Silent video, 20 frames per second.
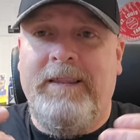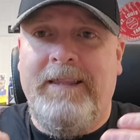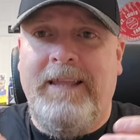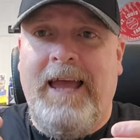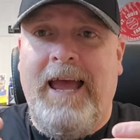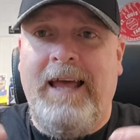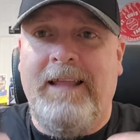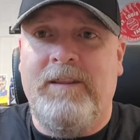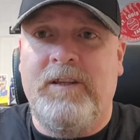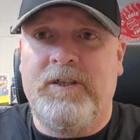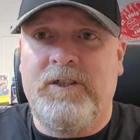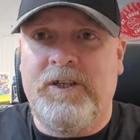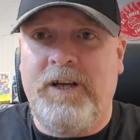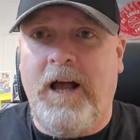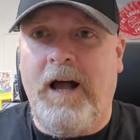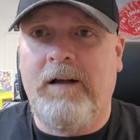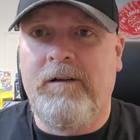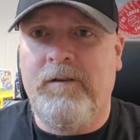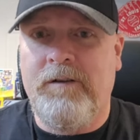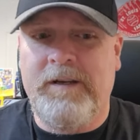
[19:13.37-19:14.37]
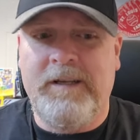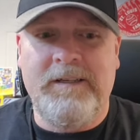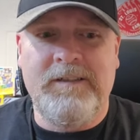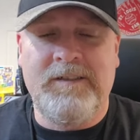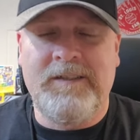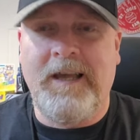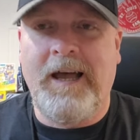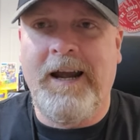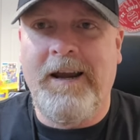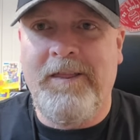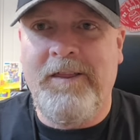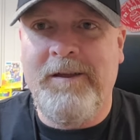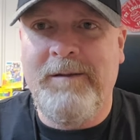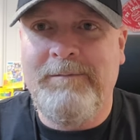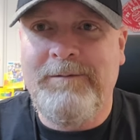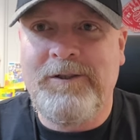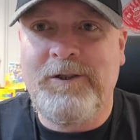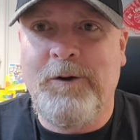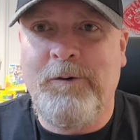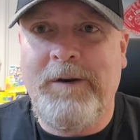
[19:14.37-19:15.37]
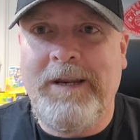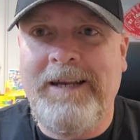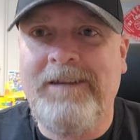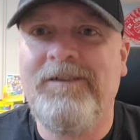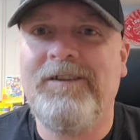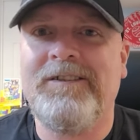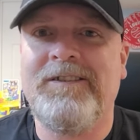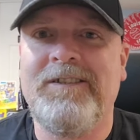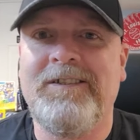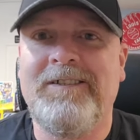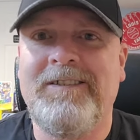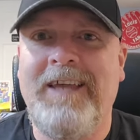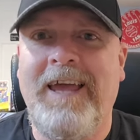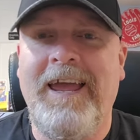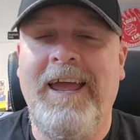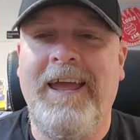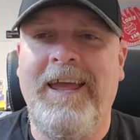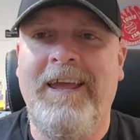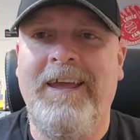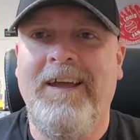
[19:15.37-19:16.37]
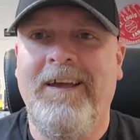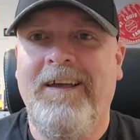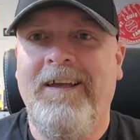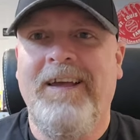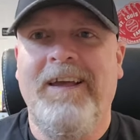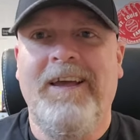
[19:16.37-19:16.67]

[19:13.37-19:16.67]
had the chocolate inside of them. So needless to say,